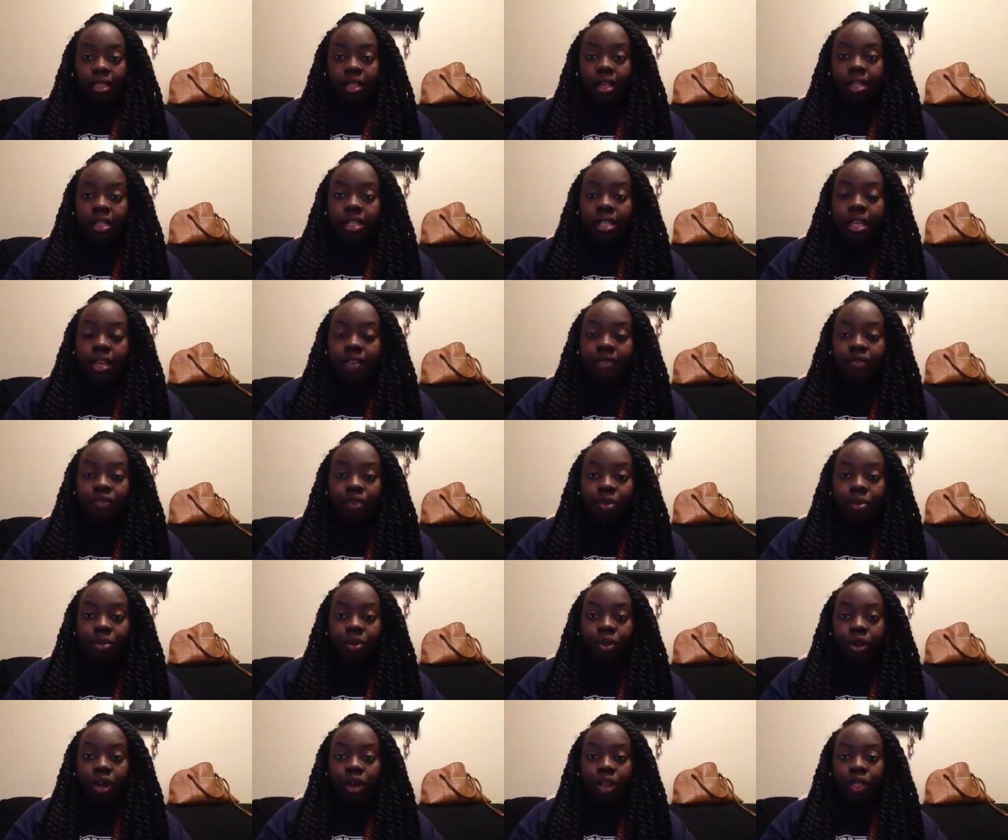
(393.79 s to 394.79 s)
that's it for
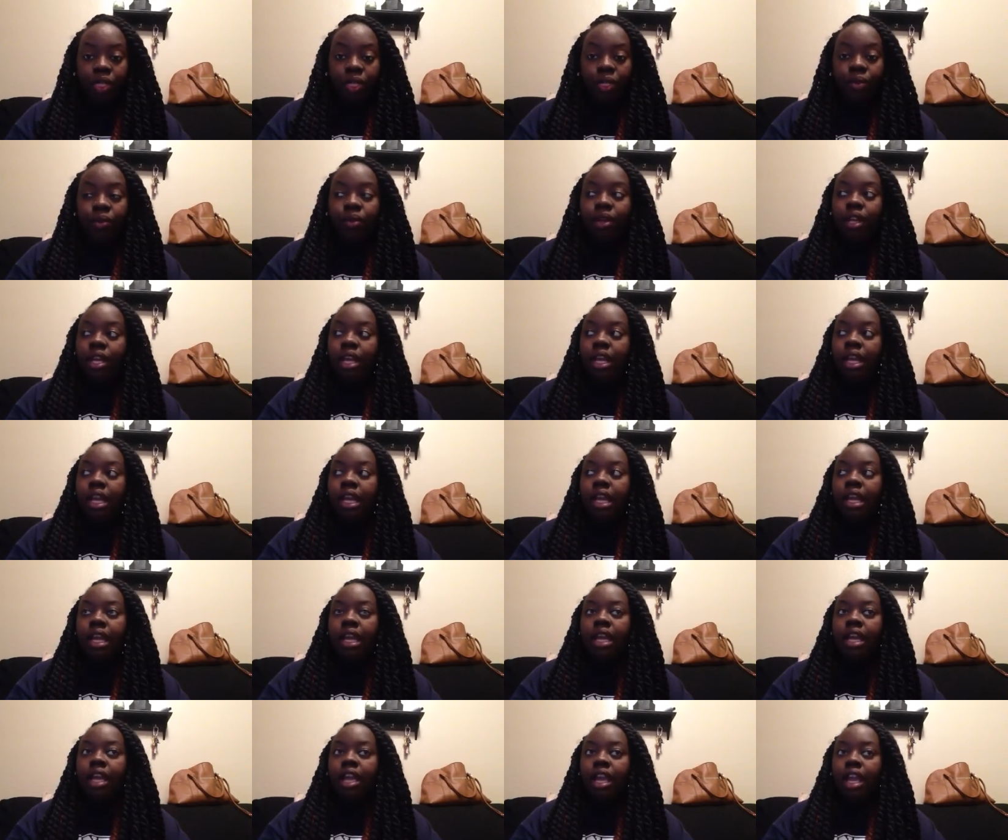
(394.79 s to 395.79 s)
part three,
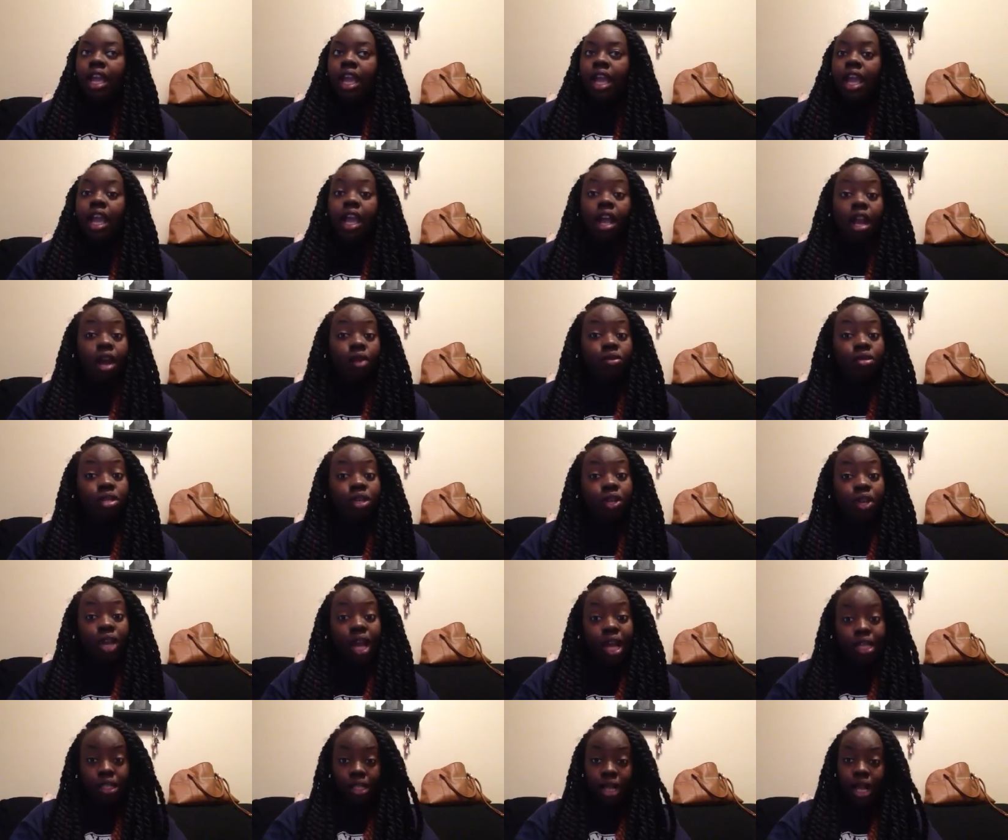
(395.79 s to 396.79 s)
and I'll see
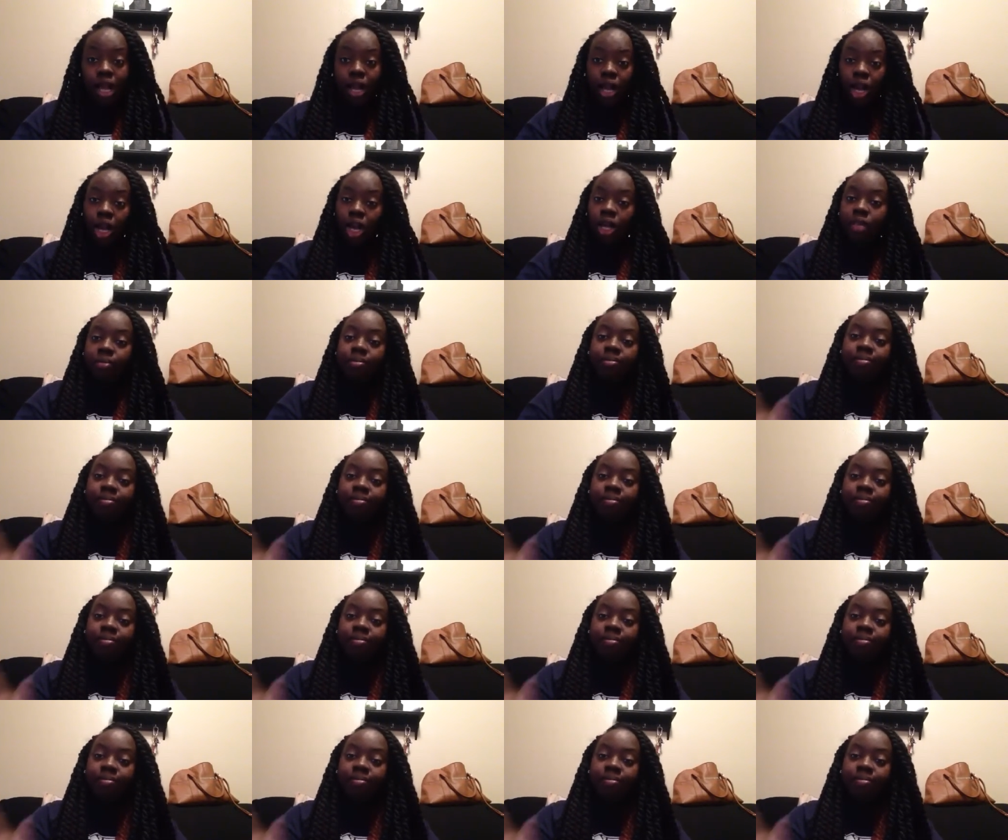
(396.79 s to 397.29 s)
you guys later.